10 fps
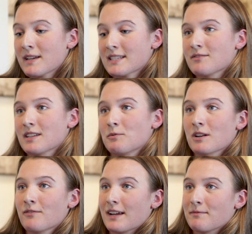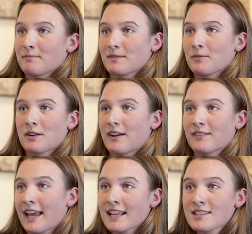because I was like, what if I
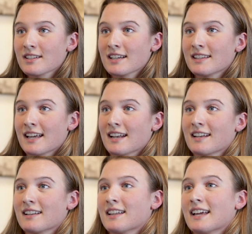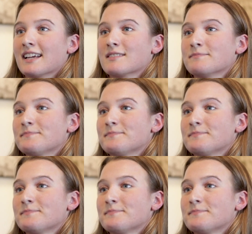cancel it? Then, like,